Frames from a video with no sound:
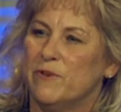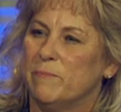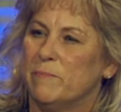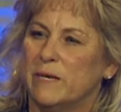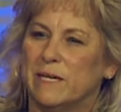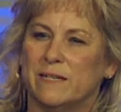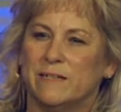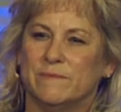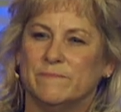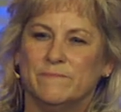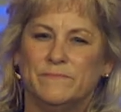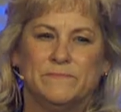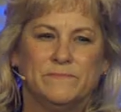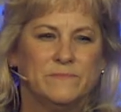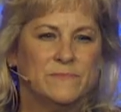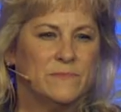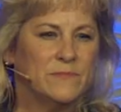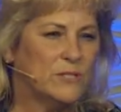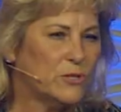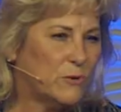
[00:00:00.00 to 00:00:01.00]
been.
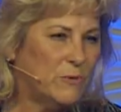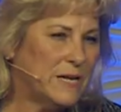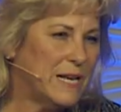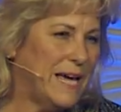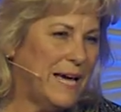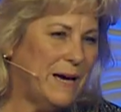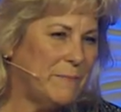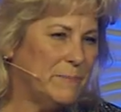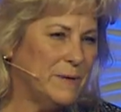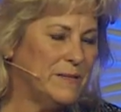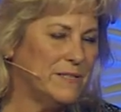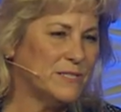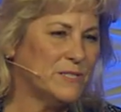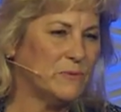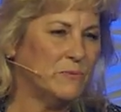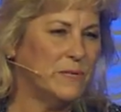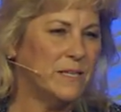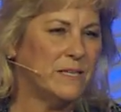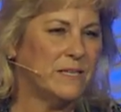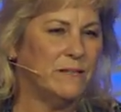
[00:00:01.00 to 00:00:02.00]
Look what happened
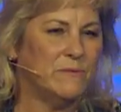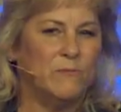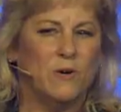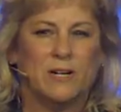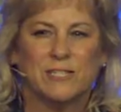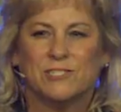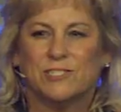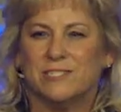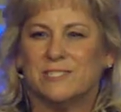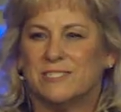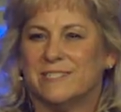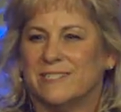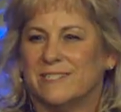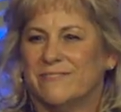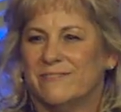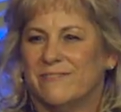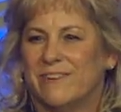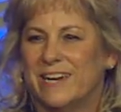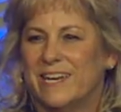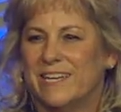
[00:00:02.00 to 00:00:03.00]
this week in
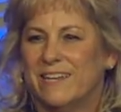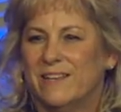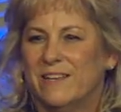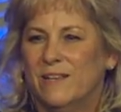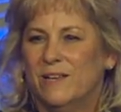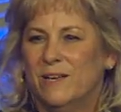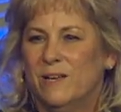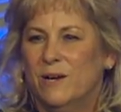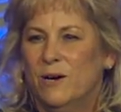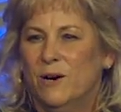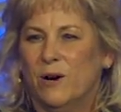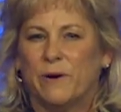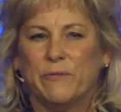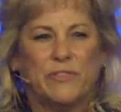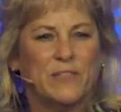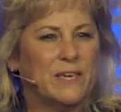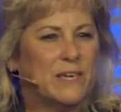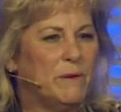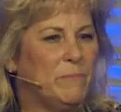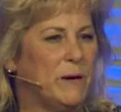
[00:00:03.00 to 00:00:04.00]
Washington, right? Or
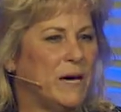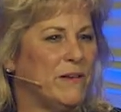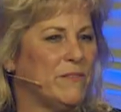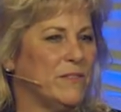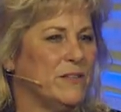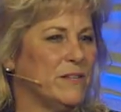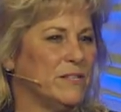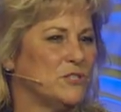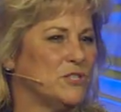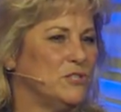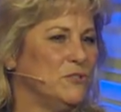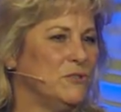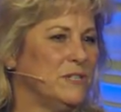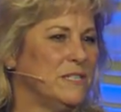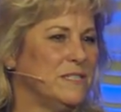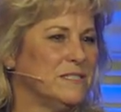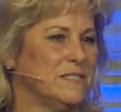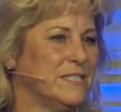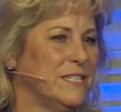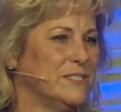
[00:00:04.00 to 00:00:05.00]
think about the
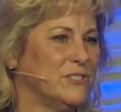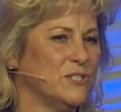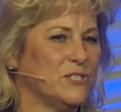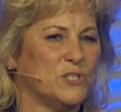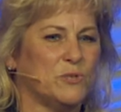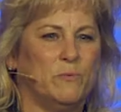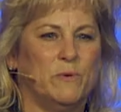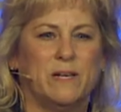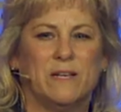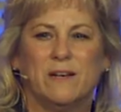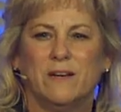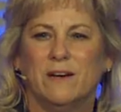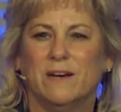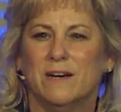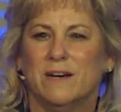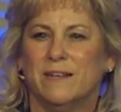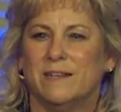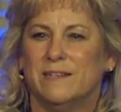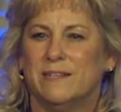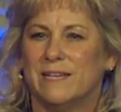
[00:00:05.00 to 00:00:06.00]
shootings that just went
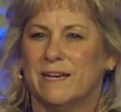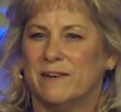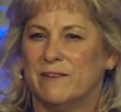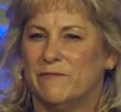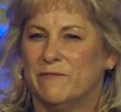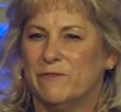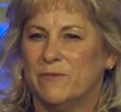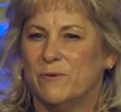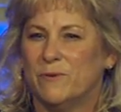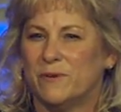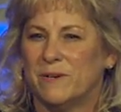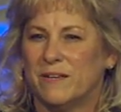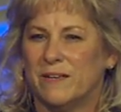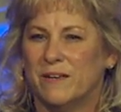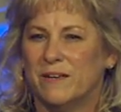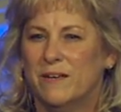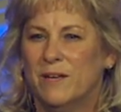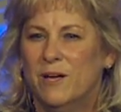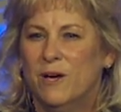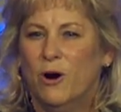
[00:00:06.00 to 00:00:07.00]
on down in Florida,
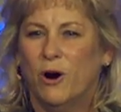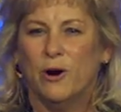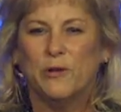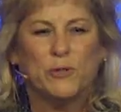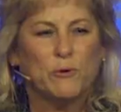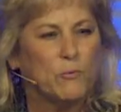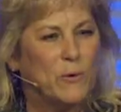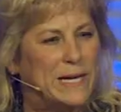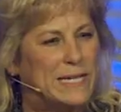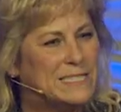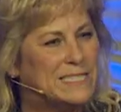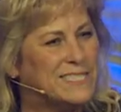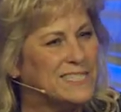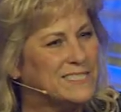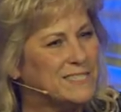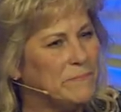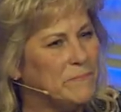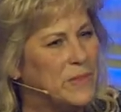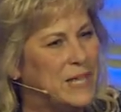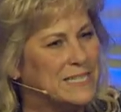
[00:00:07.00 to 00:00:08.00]
or the
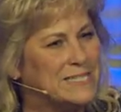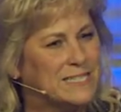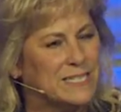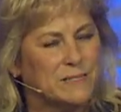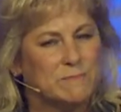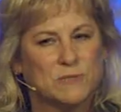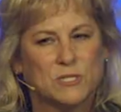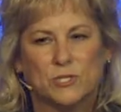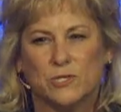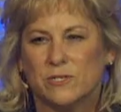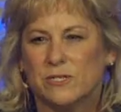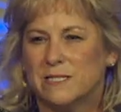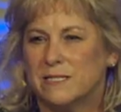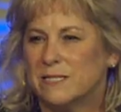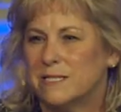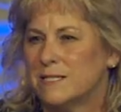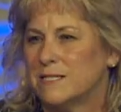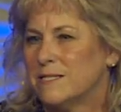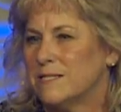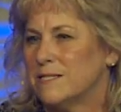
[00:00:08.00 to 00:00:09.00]
racism that seems to
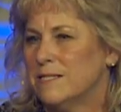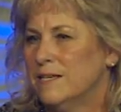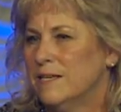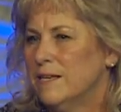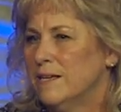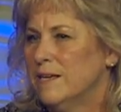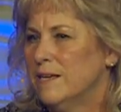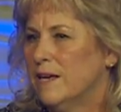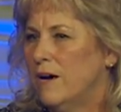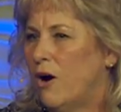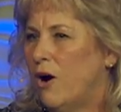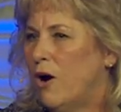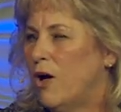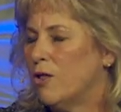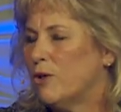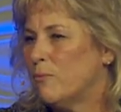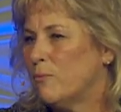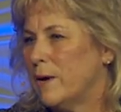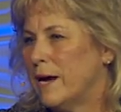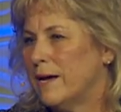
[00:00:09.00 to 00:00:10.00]
exist
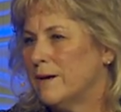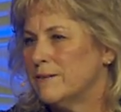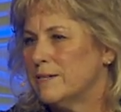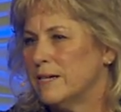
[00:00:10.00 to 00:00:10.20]
all around